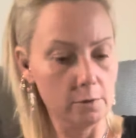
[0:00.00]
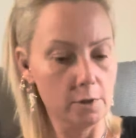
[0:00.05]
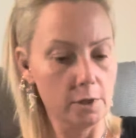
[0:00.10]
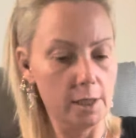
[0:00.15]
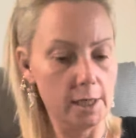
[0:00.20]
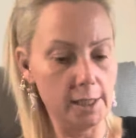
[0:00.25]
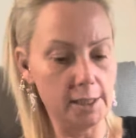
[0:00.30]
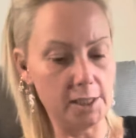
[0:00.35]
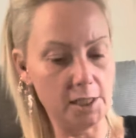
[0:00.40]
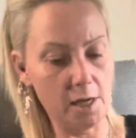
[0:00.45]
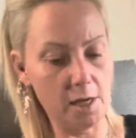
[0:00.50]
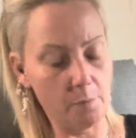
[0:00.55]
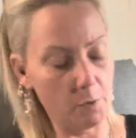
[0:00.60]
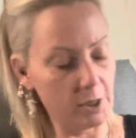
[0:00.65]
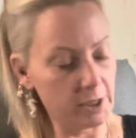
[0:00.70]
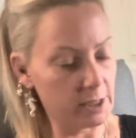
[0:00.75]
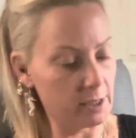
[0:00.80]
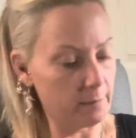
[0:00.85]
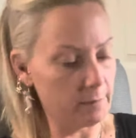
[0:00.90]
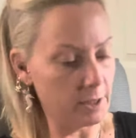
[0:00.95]
It's deep
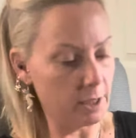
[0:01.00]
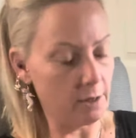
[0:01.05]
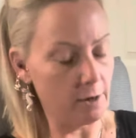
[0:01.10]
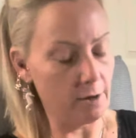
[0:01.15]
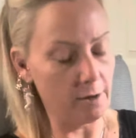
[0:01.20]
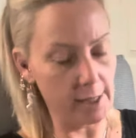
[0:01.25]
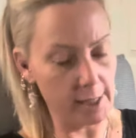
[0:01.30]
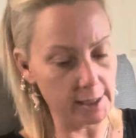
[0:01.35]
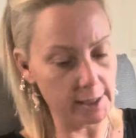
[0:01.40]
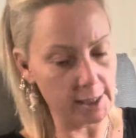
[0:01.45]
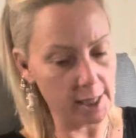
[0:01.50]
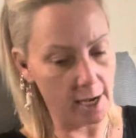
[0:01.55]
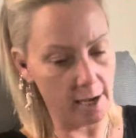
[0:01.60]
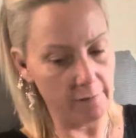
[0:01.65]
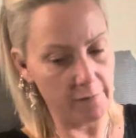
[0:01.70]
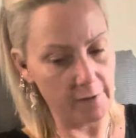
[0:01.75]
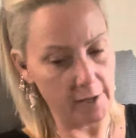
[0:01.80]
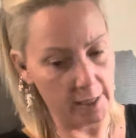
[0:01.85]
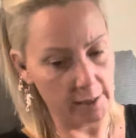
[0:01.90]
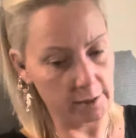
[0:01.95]
wisdom to know
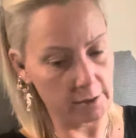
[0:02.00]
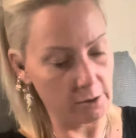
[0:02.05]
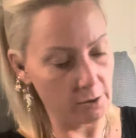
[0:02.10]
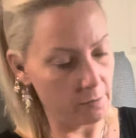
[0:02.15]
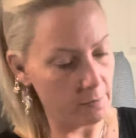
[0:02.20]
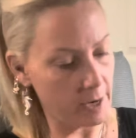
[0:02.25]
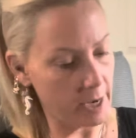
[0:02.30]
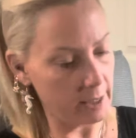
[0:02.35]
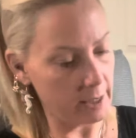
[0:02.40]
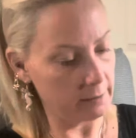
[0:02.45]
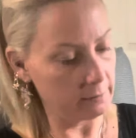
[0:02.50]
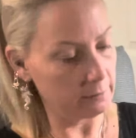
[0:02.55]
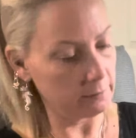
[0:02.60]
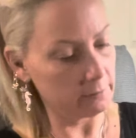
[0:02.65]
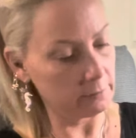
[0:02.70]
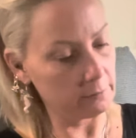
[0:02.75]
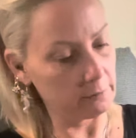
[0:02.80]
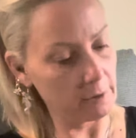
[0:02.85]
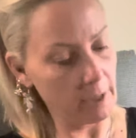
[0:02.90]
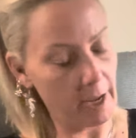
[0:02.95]
thyself. Yeah, so what?
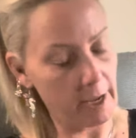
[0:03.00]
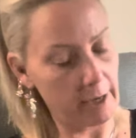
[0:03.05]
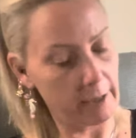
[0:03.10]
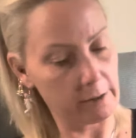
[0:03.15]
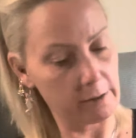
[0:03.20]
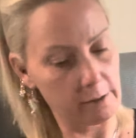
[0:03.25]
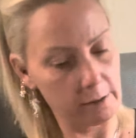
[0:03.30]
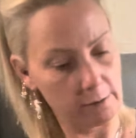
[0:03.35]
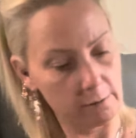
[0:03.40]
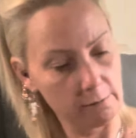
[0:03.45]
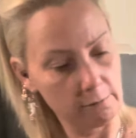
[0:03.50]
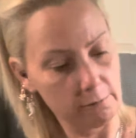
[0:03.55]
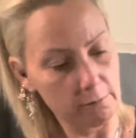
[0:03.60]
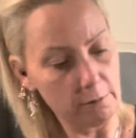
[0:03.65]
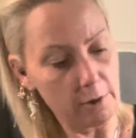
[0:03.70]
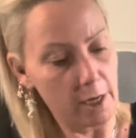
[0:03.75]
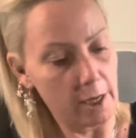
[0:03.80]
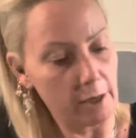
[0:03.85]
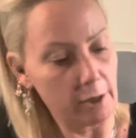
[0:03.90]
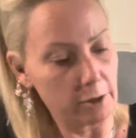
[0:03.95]
Haters.
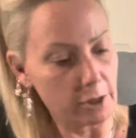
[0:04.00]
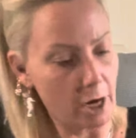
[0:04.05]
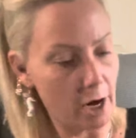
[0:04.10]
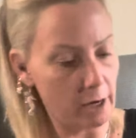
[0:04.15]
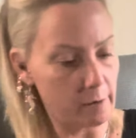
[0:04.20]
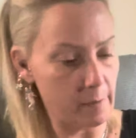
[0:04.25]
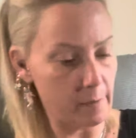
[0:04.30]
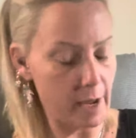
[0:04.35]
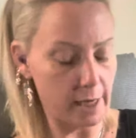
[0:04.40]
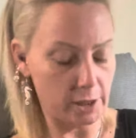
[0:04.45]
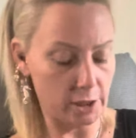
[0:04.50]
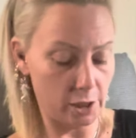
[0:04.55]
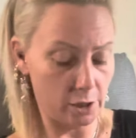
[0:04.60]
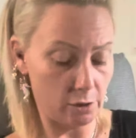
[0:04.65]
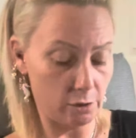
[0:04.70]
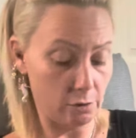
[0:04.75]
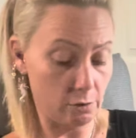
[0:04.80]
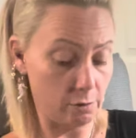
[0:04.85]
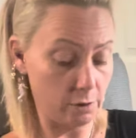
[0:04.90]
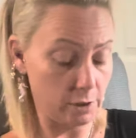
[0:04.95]
And your dark magic.
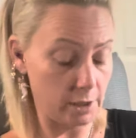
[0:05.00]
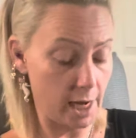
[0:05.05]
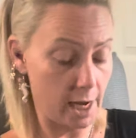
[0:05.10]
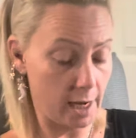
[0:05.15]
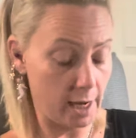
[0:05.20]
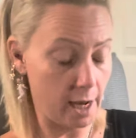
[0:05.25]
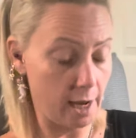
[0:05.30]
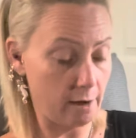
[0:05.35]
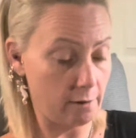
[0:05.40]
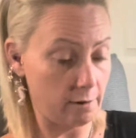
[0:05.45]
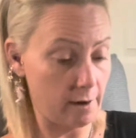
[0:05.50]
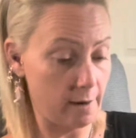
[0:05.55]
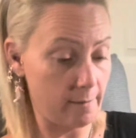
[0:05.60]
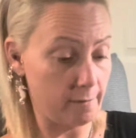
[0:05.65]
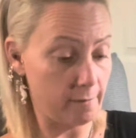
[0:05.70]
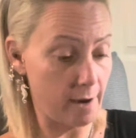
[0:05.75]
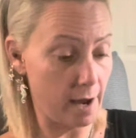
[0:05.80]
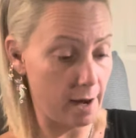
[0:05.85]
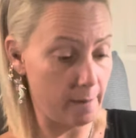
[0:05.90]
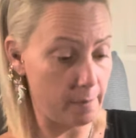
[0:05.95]
You could take it and cram
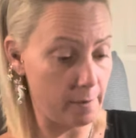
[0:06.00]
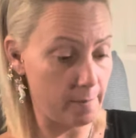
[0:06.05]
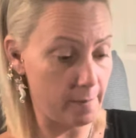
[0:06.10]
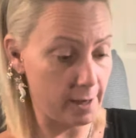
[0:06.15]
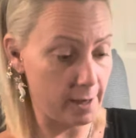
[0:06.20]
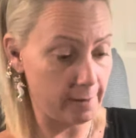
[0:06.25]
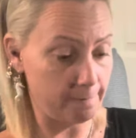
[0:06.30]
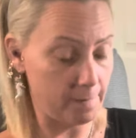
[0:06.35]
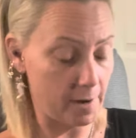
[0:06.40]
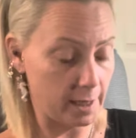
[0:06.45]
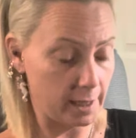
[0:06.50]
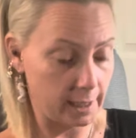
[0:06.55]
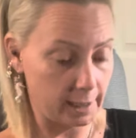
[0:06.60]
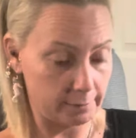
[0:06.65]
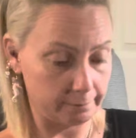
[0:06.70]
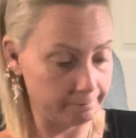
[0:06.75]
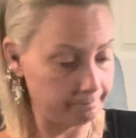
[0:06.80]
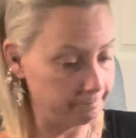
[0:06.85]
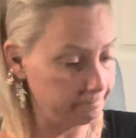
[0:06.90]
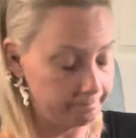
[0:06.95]
it right up your
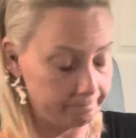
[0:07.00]
motherfucking...